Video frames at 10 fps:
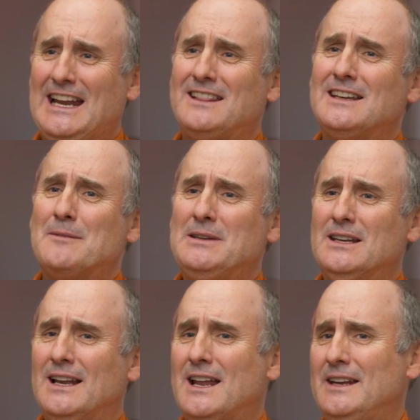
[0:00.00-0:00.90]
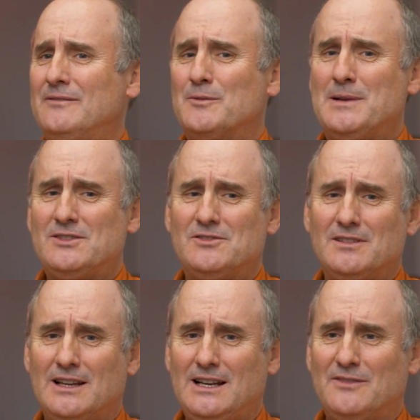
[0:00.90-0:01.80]
And I think I've been getting a lot of information
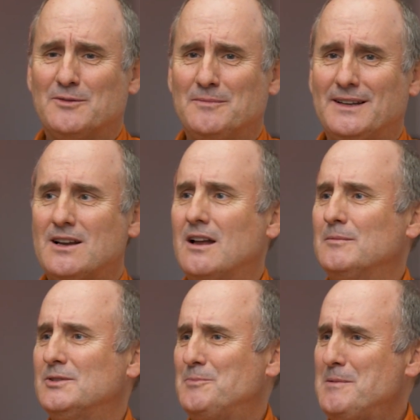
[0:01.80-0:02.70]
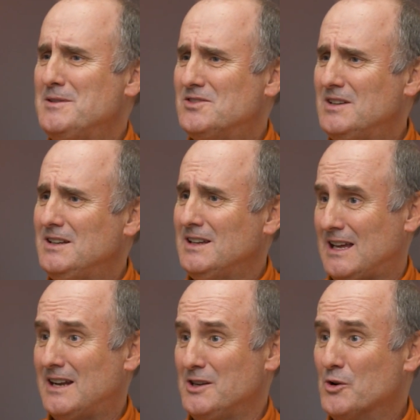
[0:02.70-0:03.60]
lately from Economist, BBC,
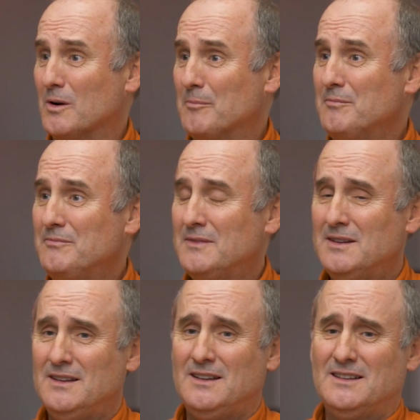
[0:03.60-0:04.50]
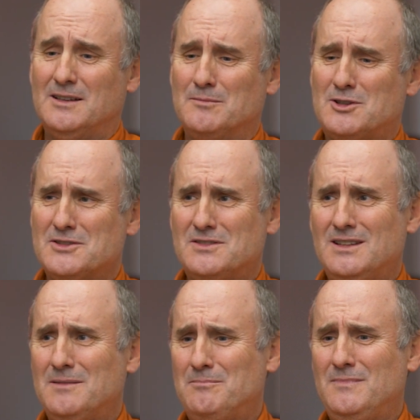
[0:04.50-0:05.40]
out of Europe. Because
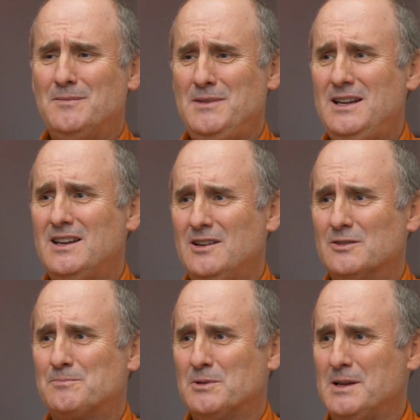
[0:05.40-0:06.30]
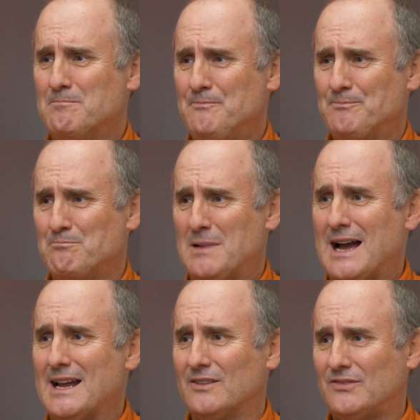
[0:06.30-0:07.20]
the media here is pretty
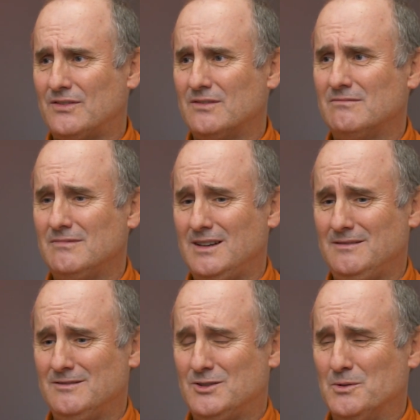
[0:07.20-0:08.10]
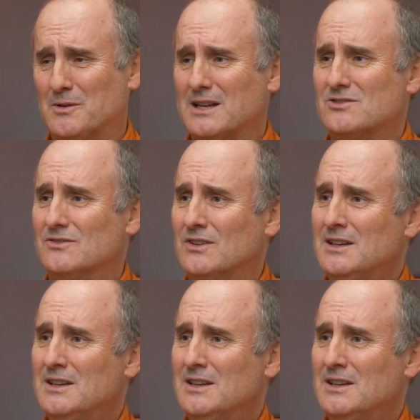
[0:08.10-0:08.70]
biased in two directions.